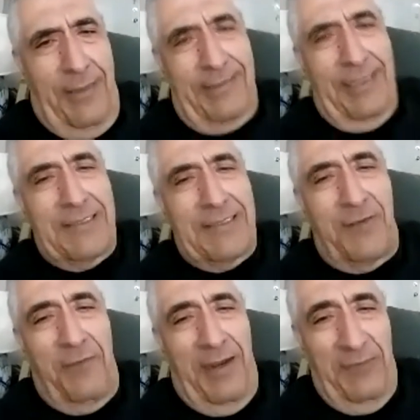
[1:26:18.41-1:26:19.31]
but I
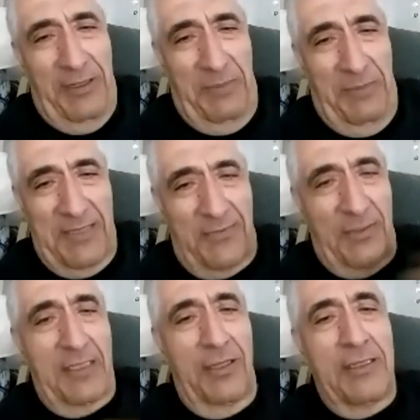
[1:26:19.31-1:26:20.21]
survived in the business
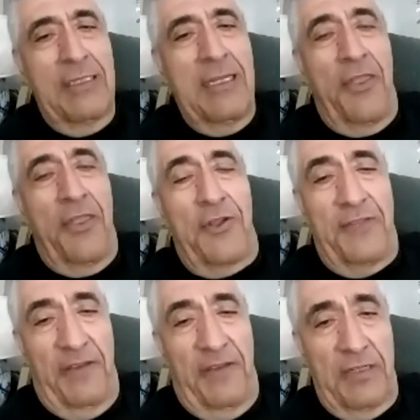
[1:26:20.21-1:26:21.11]
for that long.
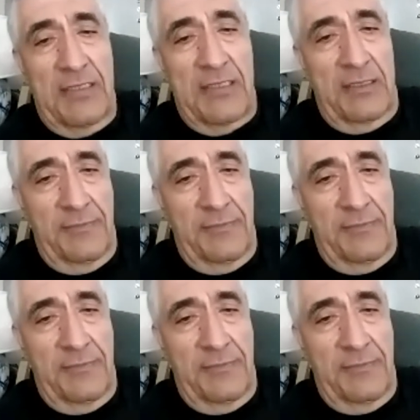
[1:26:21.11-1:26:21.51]
35 years.